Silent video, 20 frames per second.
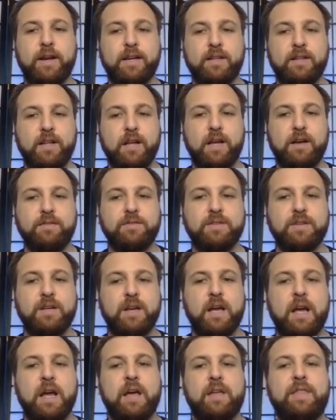gloves.
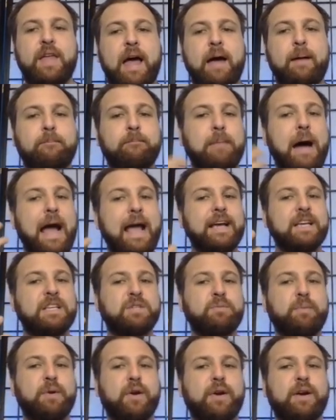That my
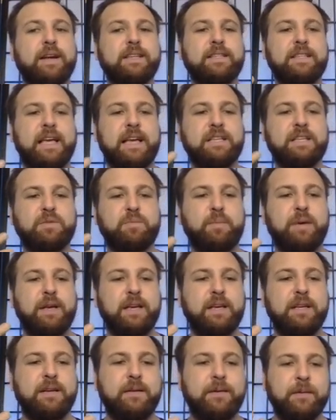experience has
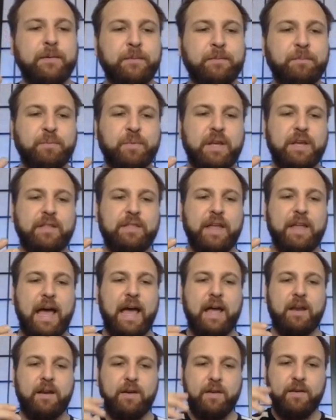been
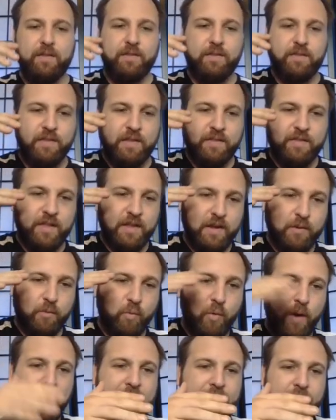that the
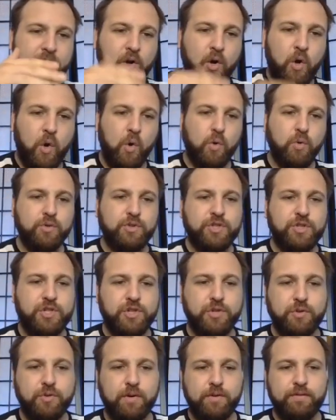way it holds
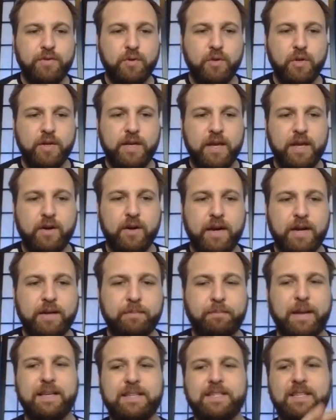you, if you look here, it
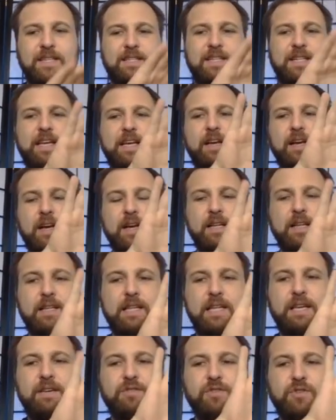basically
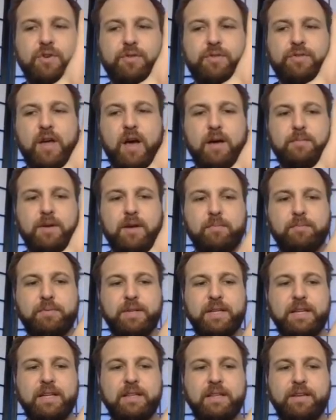leaves your thumb
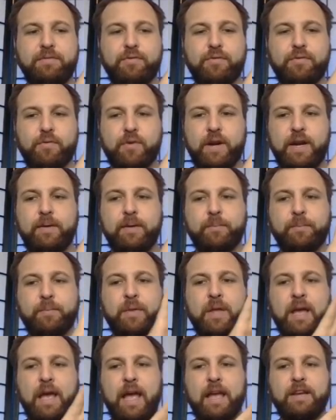completely free
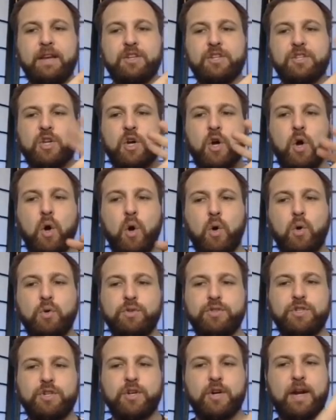and just
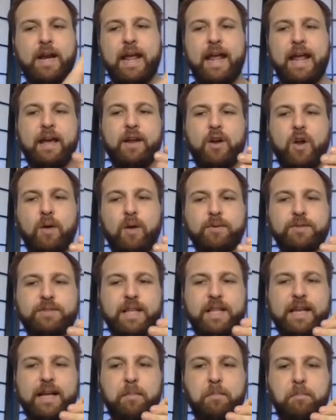holds your hand almost
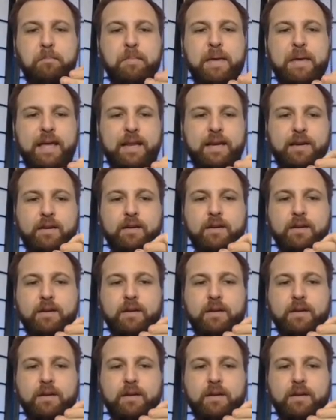like a mitten